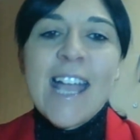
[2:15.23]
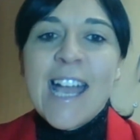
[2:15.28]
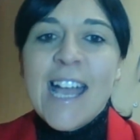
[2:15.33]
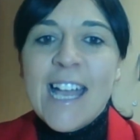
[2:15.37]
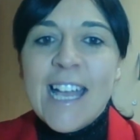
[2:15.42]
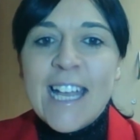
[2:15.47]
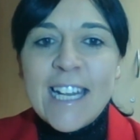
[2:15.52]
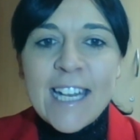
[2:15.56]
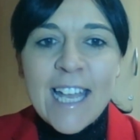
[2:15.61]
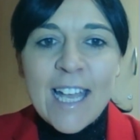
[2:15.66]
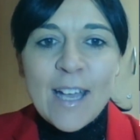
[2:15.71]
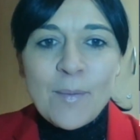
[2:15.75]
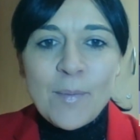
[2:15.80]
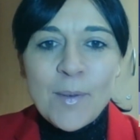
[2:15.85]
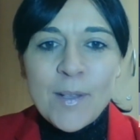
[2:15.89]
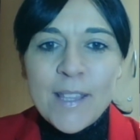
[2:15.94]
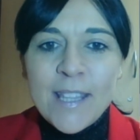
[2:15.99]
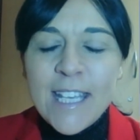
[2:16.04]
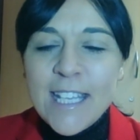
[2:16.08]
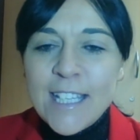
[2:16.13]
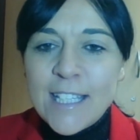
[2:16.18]
And now,
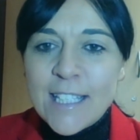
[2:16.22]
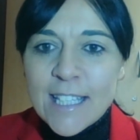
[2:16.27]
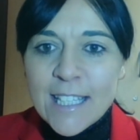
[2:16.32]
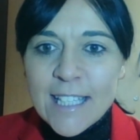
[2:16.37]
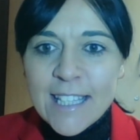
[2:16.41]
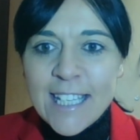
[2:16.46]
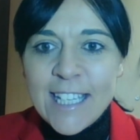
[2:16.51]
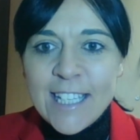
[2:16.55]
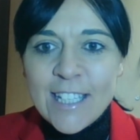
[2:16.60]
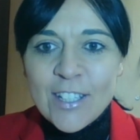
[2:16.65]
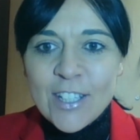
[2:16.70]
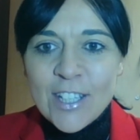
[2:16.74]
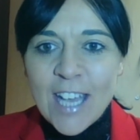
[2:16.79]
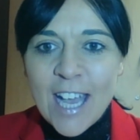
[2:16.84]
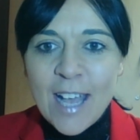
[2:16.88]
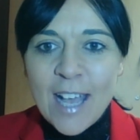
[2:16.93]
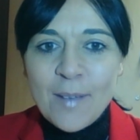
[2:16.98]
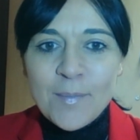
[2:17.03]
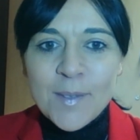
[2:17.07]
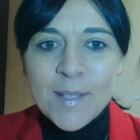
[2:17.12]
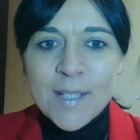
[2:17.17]
but these
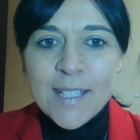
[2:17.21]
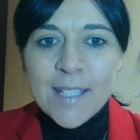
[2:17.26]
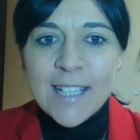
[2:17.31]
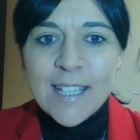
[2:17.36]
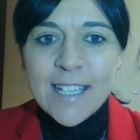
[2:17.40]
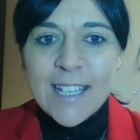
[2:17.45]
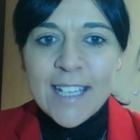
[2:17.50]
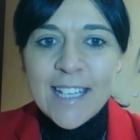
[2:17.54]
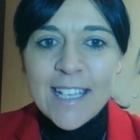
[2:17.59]
chaps,